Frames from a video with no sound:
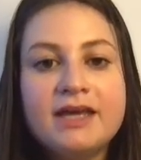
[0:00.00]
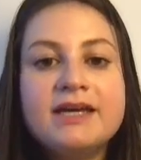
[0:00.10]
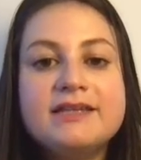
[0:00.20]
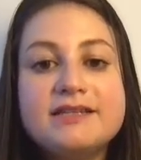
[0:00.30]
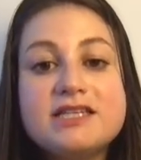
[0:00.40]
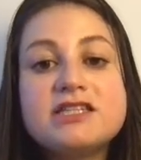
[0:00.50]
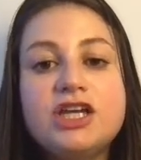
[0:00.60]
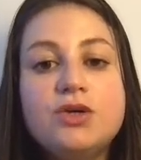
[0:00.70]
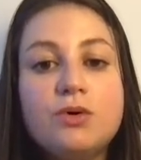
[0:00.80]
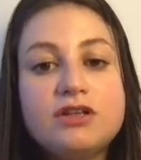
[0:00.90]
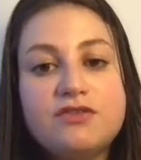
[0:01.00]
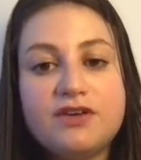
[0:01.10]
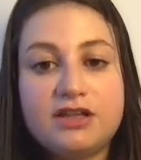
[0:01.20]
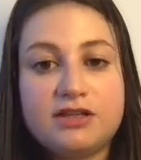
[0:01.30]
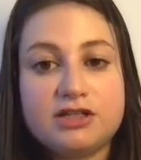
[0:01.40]
This is a huge
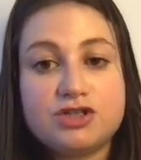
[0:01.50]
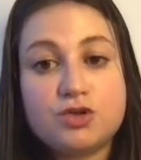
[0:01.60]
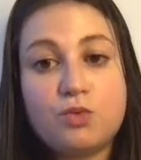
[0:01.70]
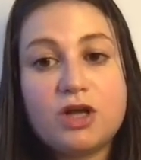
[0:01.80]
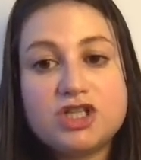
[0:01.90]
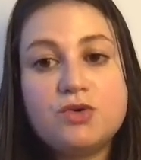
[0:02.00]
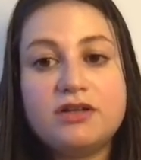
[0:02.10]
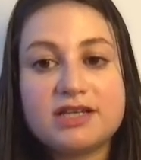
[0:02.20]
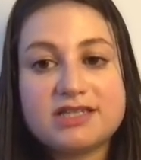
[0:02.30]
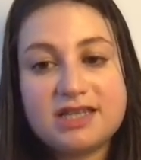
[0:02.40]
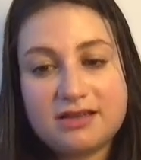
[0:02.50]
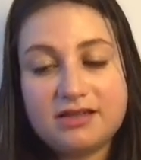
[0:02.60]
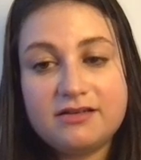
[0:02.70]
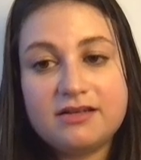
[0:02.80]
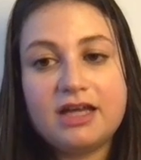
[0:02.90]
advantage once you understand
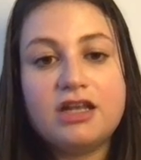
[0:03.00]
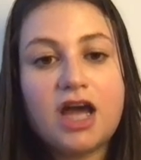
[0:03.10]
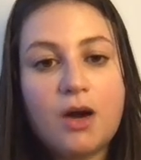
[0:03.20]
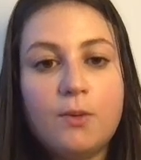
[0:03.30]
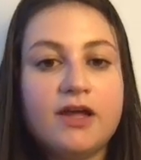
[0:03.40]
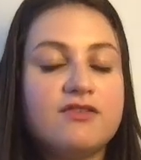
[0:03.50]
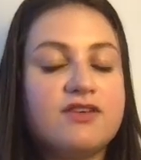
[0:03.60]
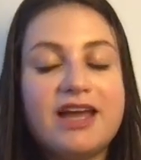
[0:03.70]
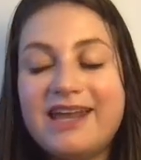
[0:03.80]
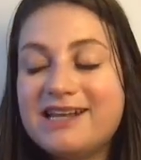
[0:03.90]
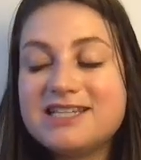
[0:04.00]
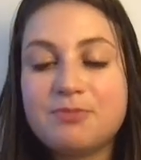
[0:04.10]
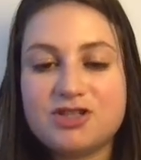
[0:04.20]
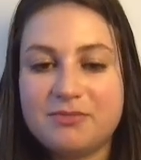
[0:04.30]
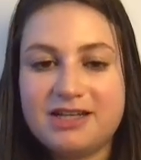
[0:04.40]
it, and now we have endless
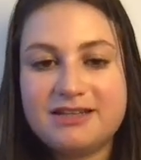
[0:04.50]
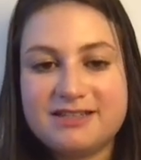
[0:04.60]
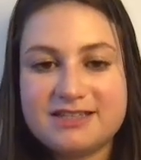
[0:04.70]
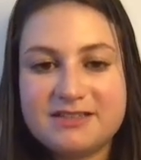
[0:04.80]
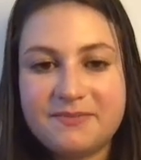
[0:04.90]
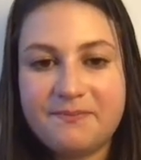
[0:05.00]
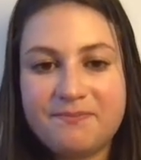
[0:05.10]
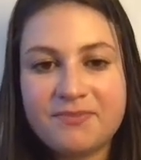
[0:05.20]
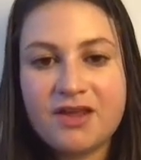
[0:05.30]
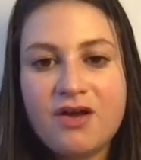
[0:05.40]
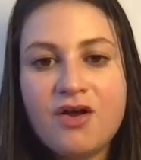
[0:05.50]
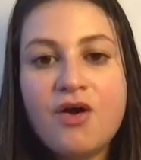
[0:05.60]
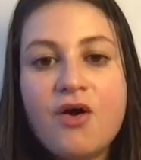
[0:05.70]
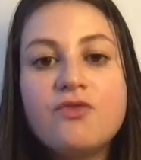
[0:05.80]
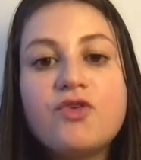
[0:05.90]
possibilities.
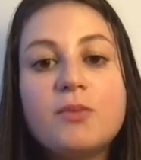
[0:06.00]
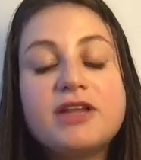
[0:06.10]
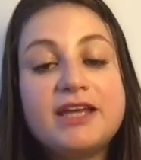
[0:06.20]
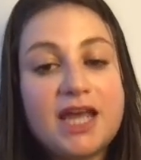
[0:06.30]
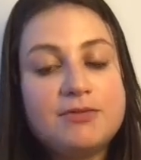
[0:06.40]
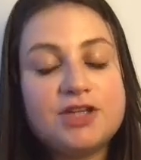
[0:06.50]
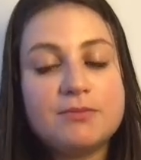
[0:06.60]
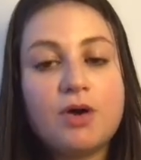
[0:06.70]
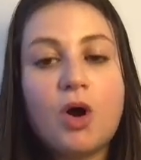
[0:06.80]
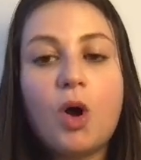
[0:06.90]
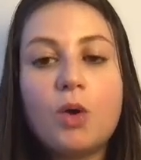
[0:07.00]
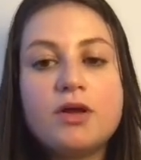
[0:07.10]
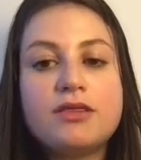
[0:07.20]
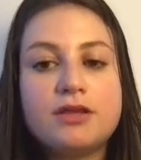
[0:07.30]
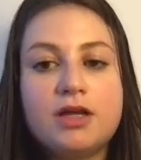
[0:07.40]
From the game team, always
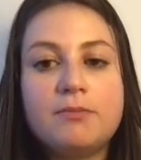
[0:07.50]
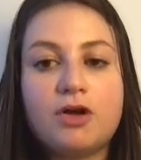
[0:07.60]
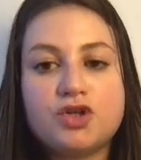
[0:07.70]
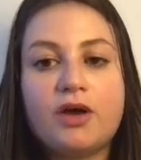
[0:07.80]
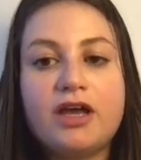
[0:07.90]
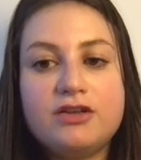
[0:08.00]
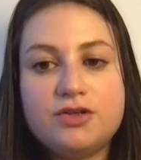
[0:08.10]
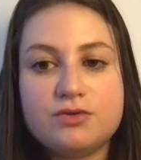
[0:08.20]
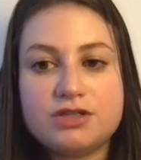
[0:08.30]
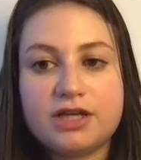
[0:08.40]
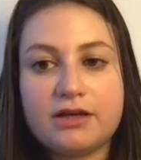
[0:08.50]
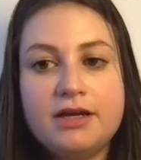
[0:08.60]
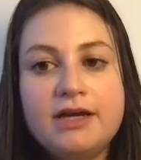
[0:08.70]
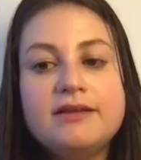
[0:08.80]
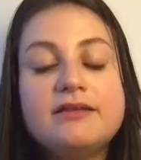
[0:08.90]
think about your end user
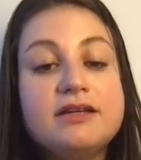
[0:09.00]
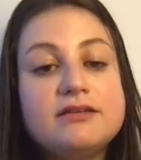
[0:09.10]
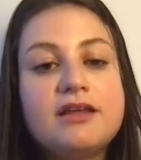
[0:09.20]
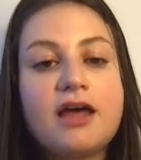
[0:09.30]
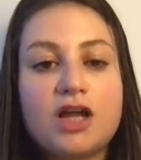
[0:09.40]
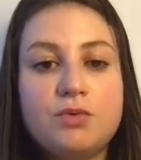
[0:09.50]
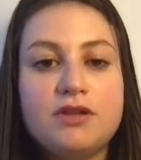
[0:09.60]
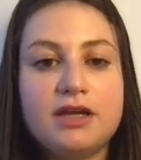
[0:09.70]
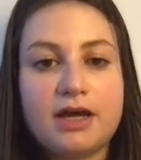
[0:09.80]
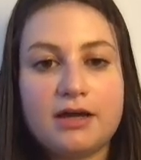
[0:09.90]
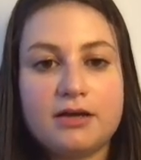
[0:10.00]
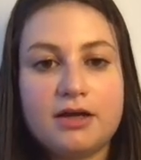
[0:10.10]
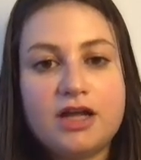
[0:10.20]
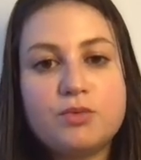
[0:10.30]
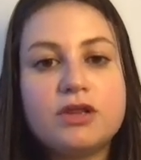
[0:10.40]
that interact with AI
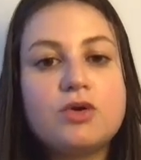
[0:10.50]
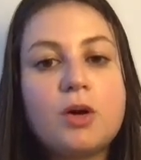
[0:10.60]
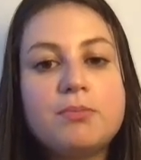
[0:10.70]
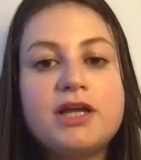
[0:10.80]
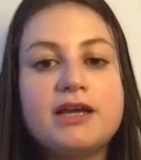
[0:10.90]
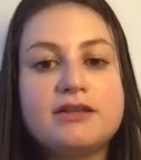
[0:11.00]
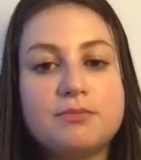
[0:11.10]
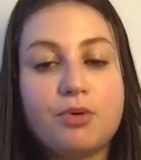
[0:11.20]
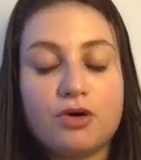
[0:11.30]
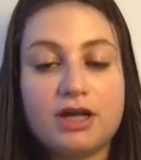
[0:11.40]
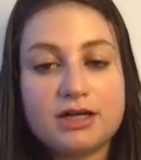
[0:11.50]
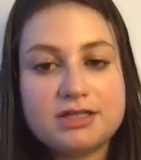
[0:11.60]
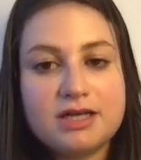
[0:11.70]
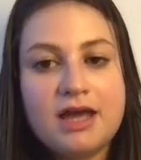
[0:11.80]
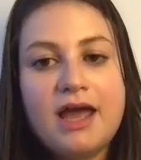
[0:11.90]
and with complicated
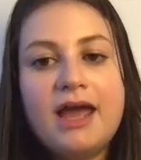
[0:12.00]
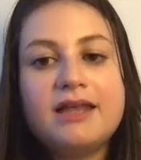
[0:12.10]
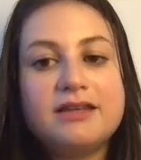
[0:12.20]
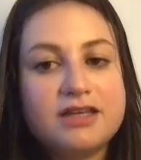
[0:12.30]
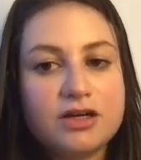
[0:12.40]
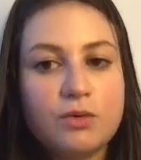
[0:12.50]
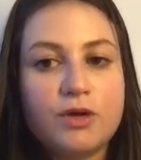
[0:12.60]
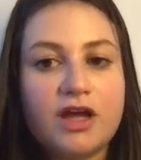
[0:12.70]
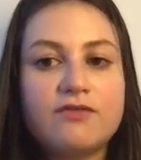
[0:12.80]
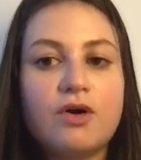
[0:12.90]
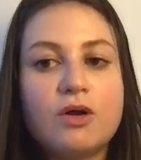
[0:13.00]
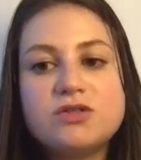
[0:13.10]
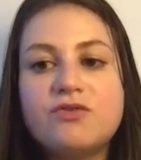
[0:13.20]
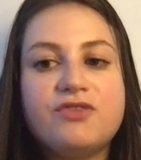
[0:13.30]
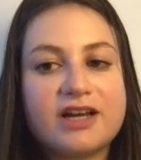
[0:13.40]
products. And here we have
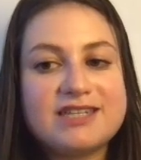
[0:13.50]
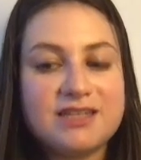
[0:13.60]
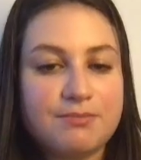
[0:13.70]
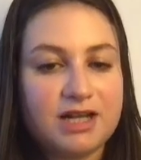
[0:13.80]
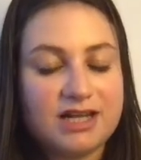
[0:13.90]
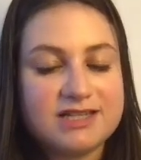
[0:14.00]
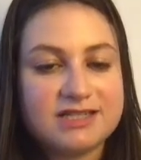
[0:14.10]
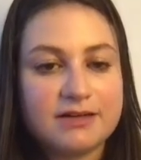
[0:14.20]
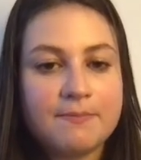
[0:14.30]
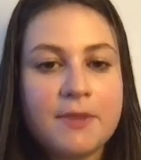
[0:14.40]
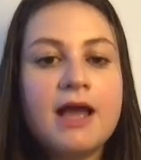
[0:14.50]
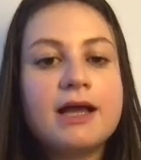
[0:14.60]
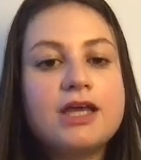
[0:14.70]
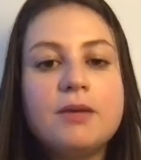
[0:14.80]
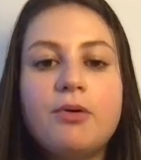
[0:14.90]
also very simple answer.
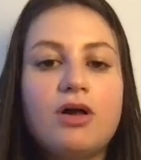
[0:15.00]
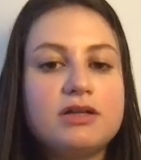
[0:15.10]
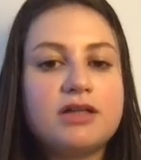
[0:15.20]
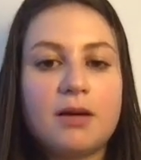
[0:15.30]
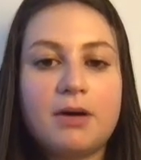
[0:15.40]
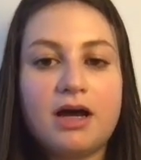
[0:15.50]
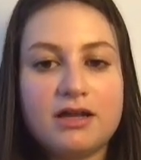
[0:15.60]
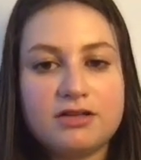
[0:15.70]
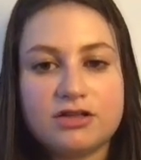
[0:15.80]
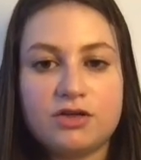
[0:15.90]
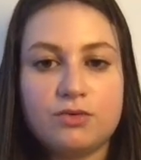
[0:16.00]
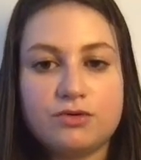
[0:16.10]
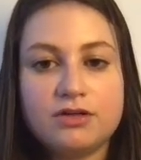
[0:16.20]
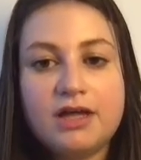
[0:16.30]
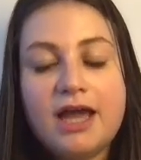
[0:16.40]
Keep all the drama under the
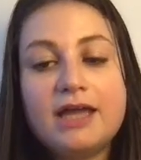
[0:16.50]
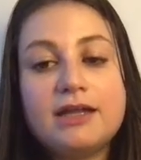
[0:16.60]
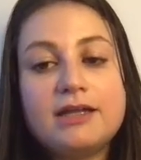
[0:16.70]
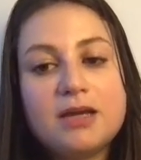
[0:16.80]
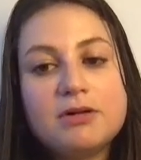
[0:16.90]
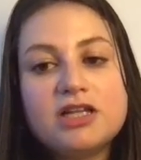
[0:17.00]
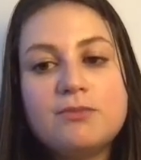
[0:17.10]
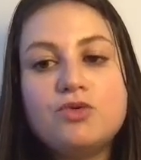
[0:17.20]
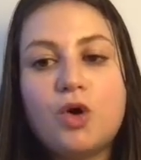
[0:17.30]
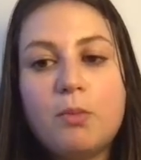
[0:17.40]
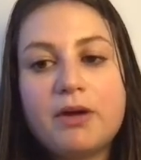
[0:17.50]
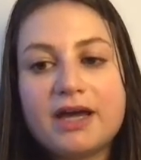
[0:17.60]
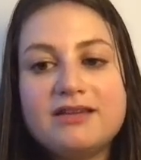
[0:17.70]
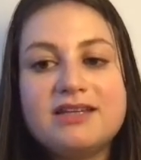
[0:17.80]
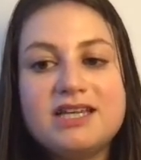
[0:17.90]
hood and enable them to
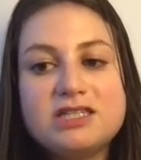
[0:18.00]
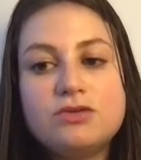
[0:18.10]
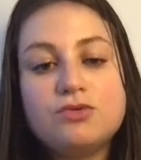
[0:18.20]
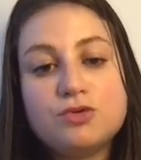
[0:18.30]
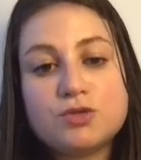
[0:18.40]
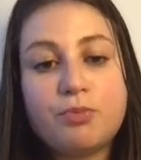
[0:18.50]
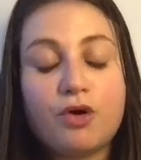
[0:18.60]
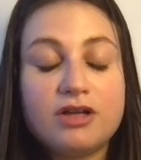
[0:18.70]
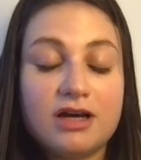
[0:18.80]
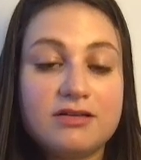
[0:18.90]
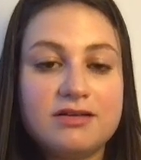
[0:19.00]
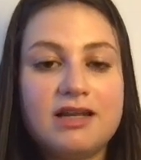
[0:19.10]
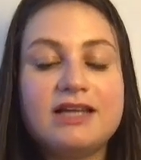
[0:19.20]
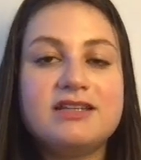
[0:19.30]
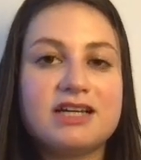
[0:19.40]
operate easy to use product
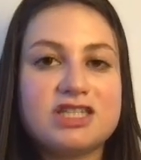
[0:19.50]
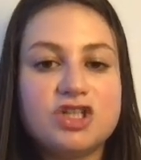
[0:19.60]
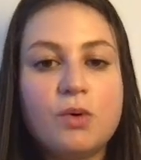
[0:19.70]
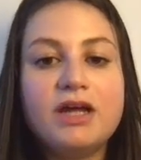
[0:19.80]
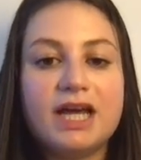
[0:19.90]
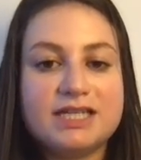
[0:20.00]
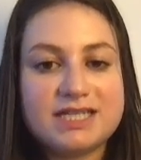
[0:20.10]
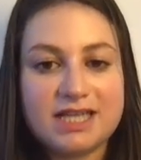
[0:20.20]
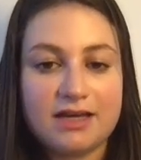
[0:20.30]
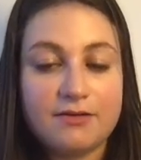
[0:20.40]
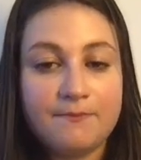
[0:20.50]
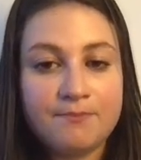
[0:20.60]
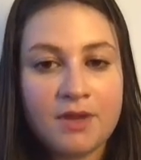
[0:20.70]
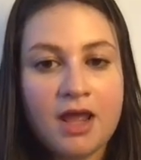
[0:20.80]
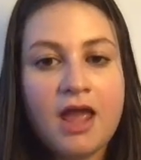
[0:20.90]
like there is no AI inside.
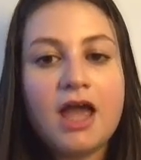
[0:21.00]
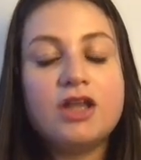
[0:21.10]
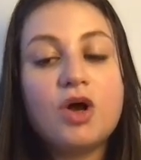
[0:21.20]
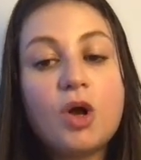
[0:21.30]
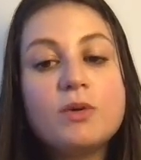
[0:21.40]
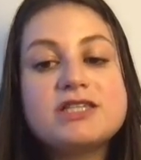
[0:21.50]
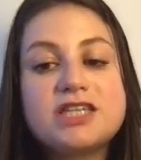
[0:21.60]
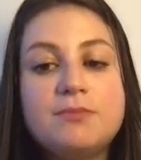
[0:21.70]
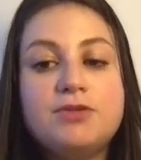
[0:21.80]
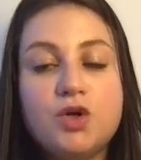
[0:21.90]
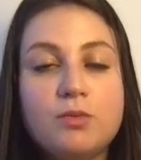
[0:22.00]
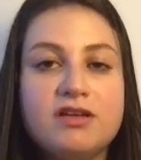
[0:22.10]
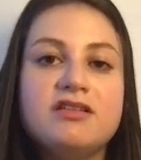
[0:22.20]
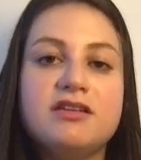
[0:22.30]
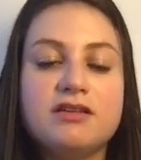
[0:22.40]
And always keep the
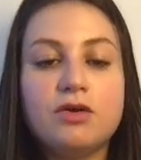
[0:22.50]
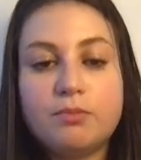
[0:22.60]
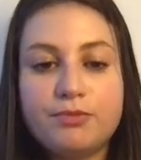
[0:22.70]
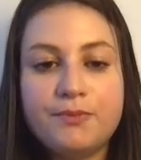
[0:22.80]
human in the loop.